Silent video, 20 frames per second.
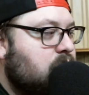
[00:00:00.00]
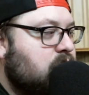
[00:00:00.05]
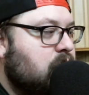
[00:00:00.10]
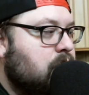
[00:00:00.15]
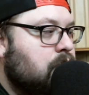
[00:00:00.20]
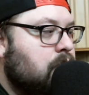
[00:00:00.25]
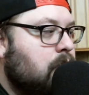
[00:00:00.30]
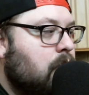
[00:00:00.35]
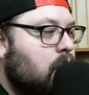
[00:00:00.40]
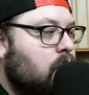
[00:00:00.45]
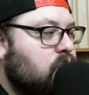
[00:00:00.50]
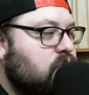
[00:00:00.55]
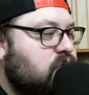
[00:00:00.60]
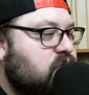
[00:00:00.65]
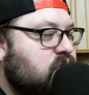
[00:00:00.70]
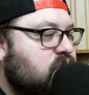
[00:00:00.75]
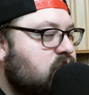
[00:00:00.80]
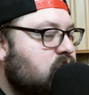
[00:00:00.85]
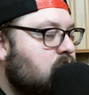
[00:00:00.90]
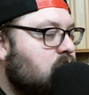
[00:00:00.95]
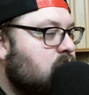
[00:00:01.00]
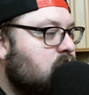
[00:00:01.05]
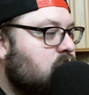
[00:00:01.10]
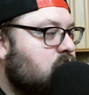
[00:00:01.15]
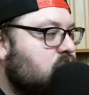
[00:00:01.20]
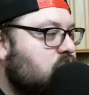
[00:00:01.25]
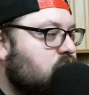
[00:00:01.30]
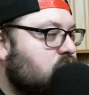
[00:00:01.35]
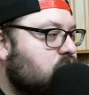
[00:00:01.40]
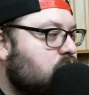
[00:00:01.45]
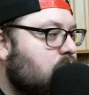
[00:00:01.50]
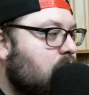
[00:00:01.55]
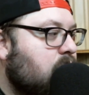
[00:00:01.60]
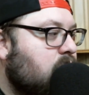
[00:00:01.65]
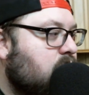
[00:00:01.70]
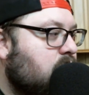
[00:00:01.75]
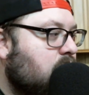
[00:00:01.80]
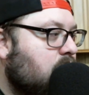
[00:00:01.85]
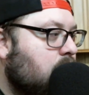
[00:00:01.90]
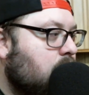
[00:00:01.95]
But the most
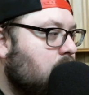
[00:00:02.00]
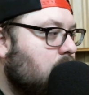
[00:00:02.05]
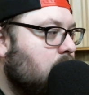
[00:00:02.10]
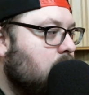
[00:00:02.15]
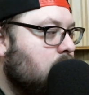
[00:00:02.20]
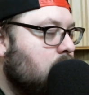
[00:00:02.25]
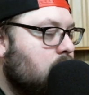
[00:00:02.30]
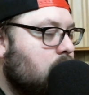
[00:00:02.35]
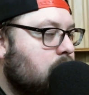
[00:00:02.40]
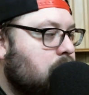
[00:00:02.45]
trending